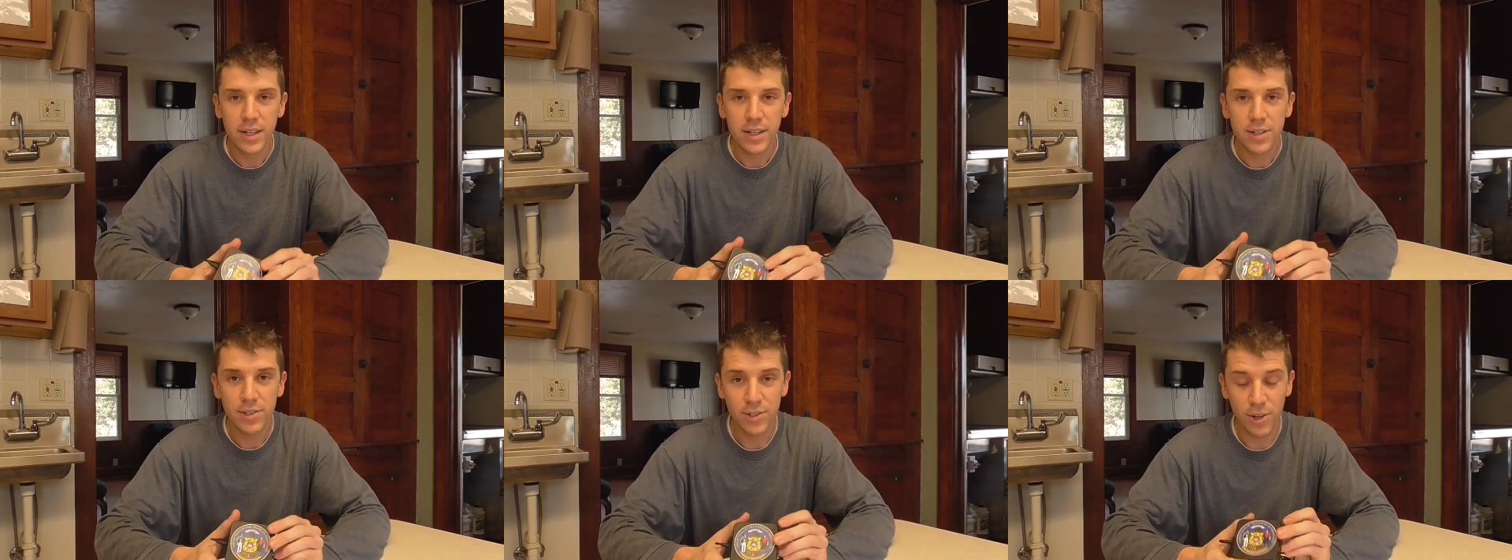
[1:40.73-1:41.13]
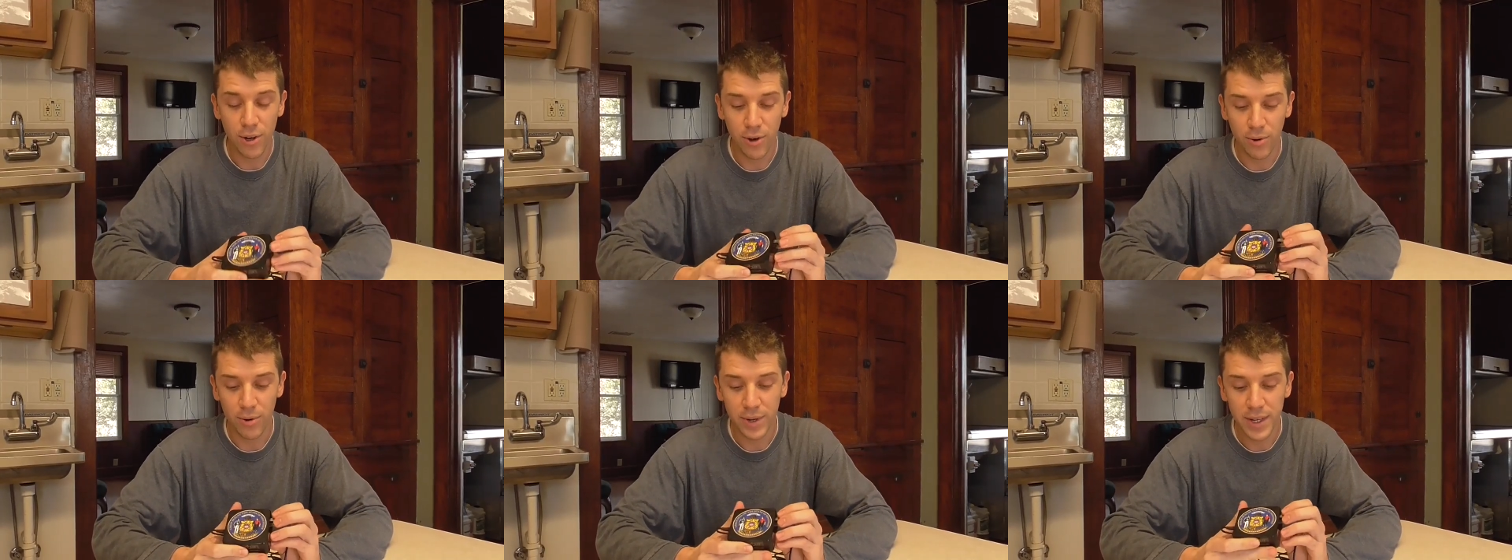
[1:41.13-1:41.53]

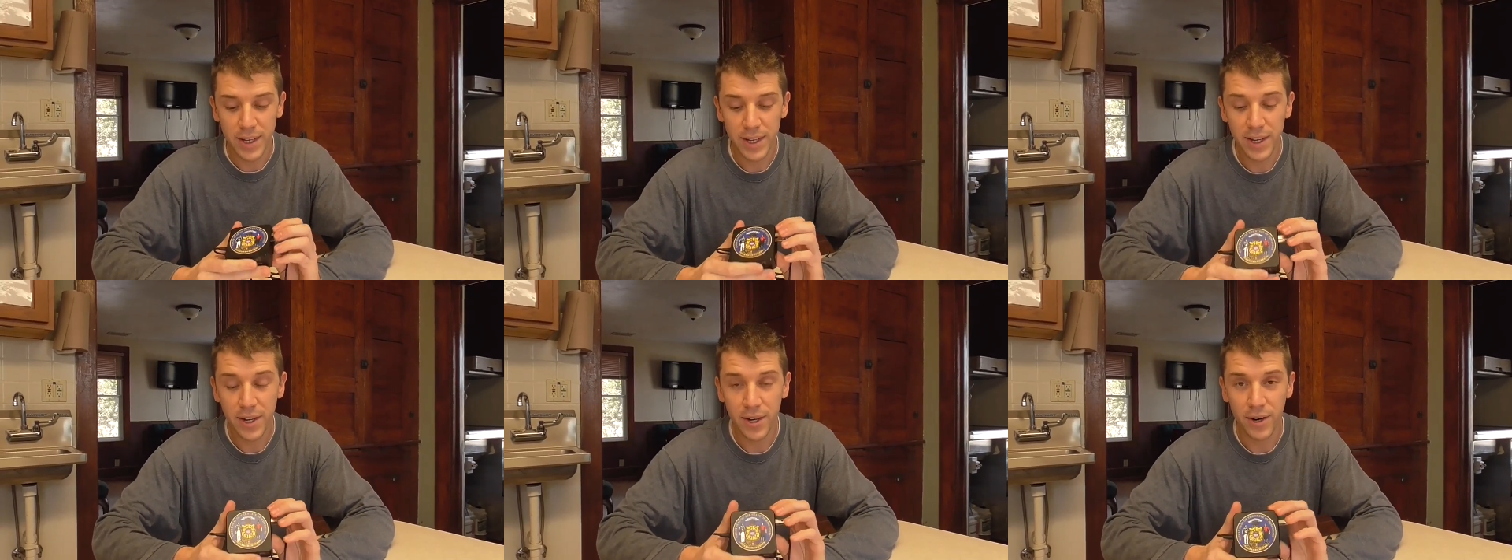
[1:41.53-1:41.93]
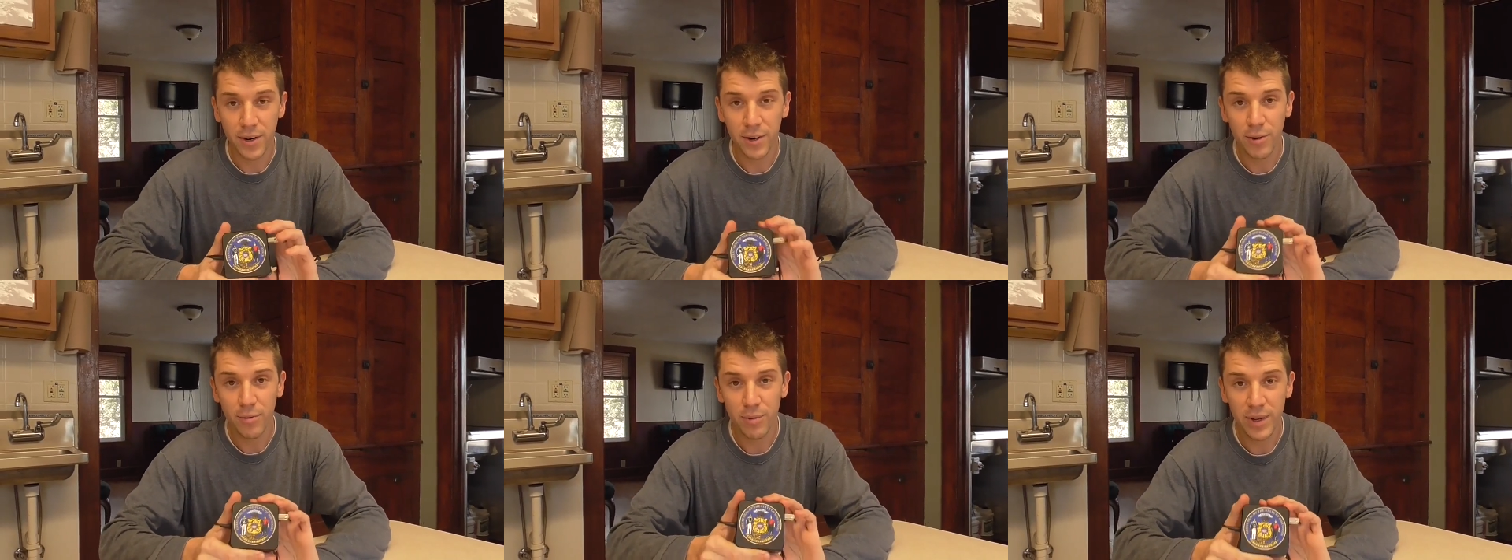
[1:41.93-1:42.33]
So
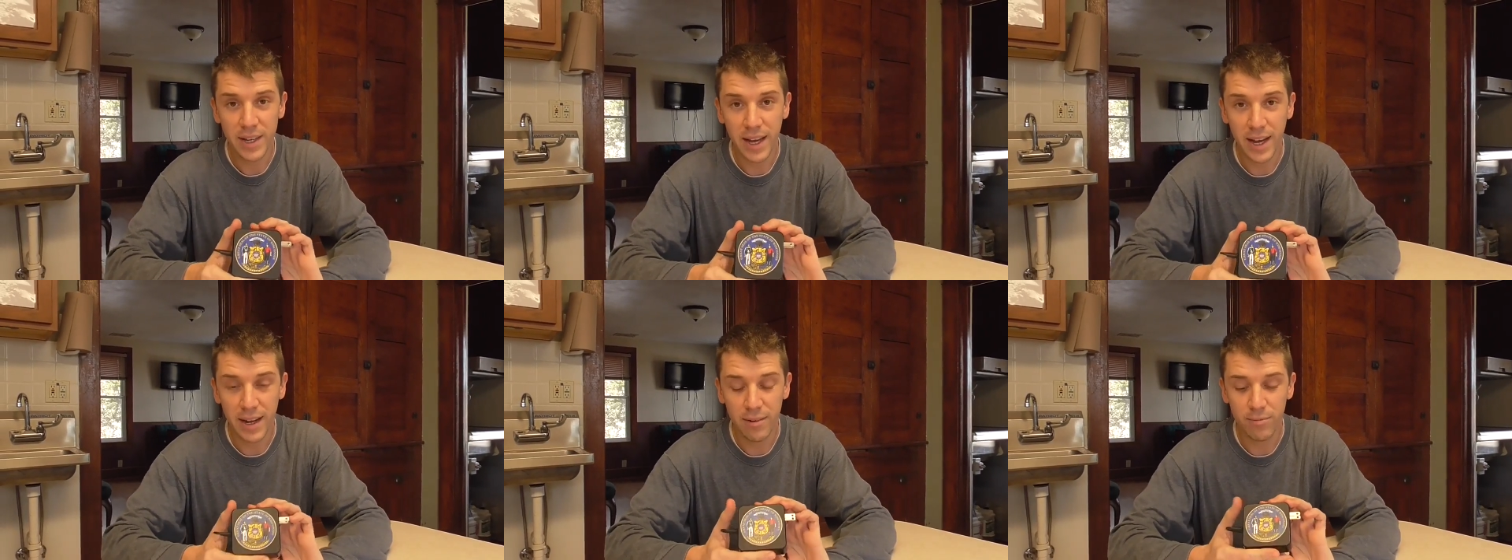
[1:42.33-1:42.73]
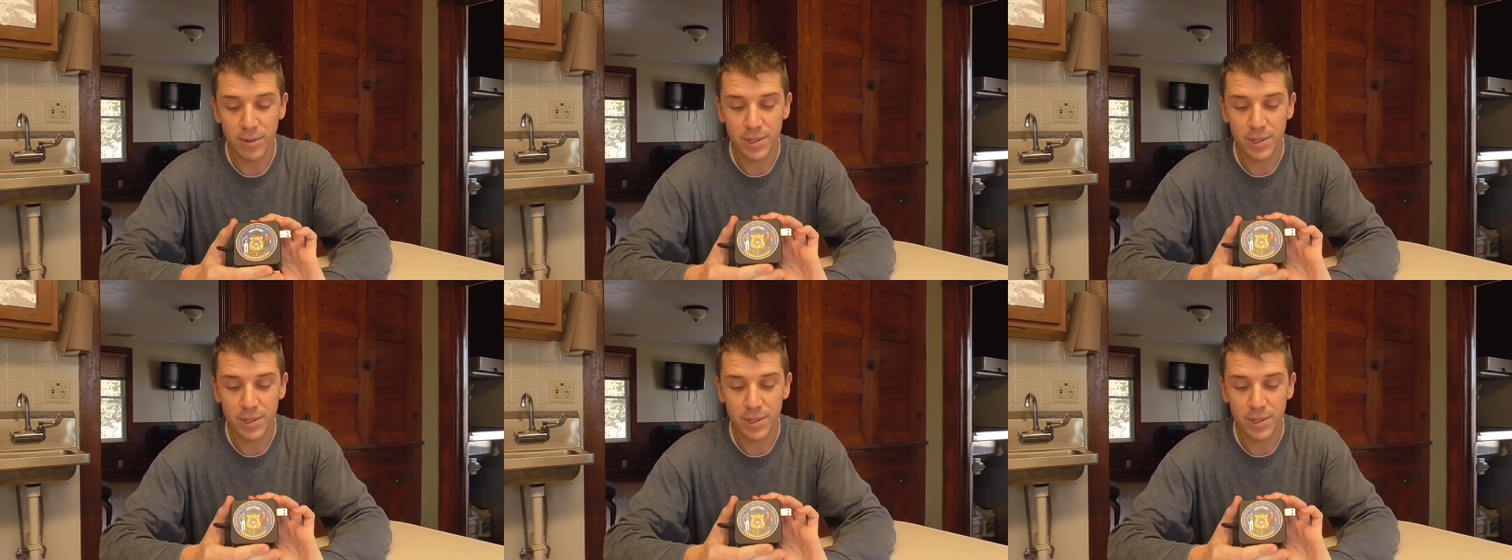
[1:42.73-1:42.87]
here we got